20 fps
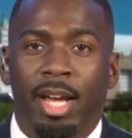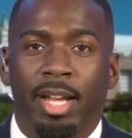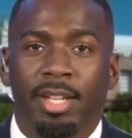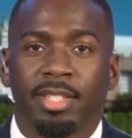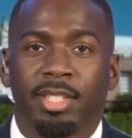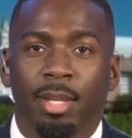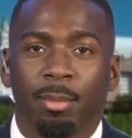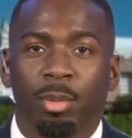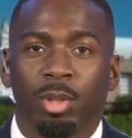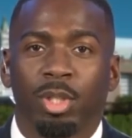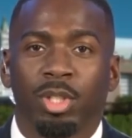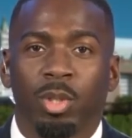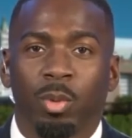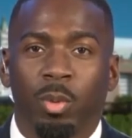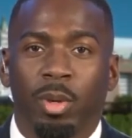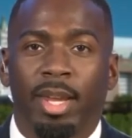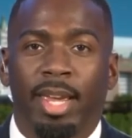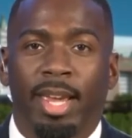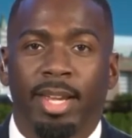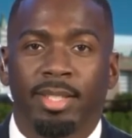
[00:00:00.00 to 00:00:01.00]
similar to
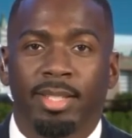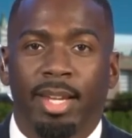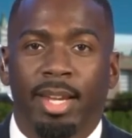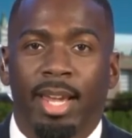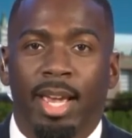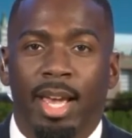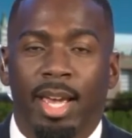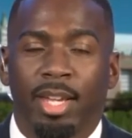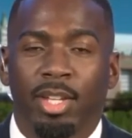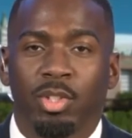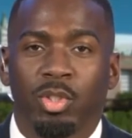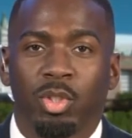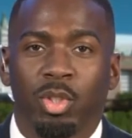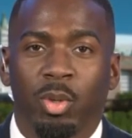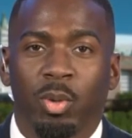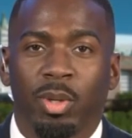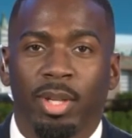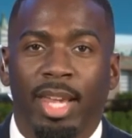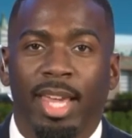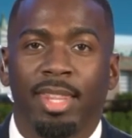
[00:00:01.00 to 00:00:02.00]
what xAI is
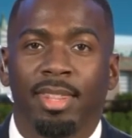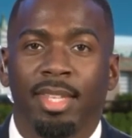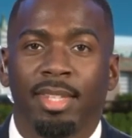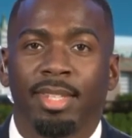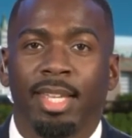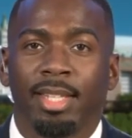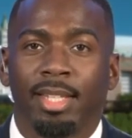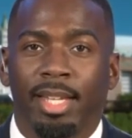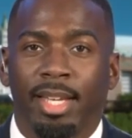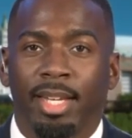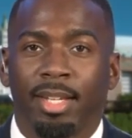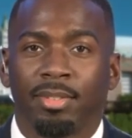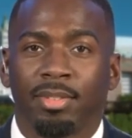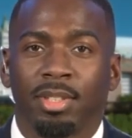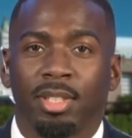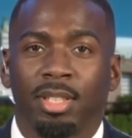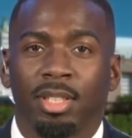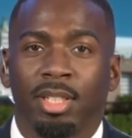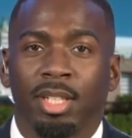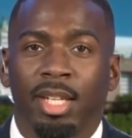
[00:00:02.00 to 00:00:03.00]
doing, and then they
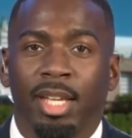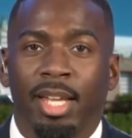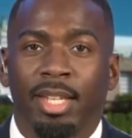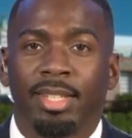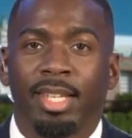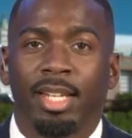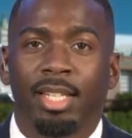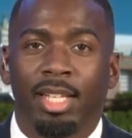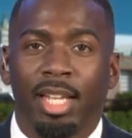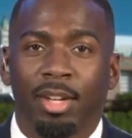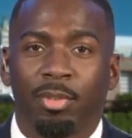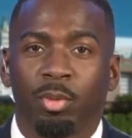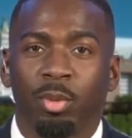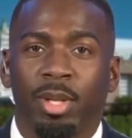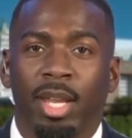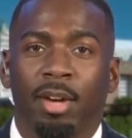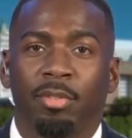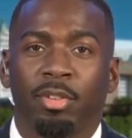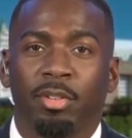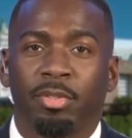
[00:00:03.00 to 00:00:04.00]
left. They left
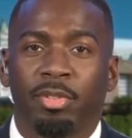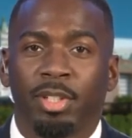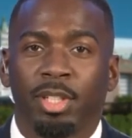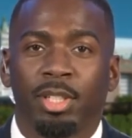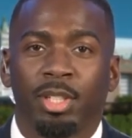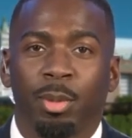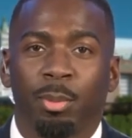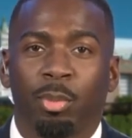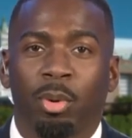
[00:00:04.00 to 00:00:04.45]
without fulfilling the